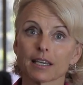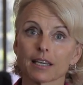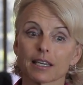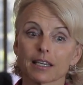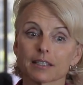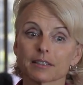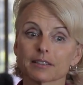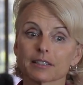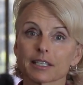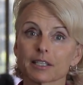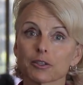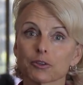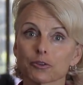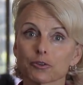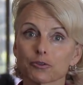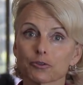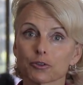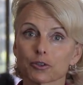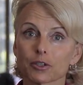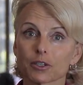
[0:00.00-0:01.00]
And thank
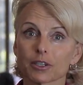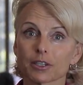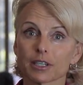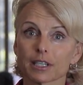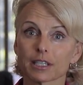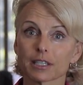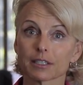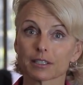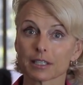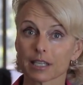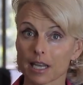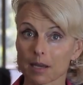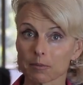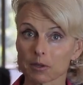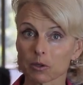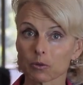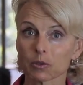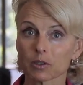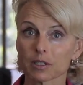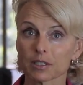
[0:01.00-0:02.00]
you for
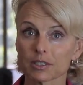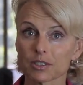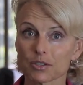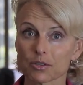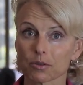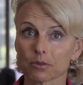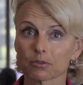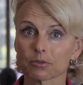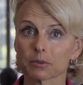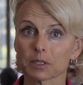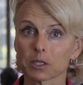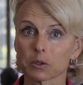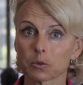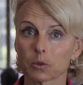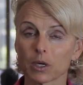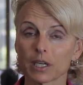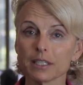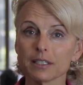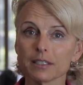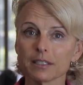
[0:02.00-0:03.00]
coming with us through week
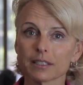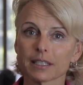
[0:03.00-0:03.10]
1.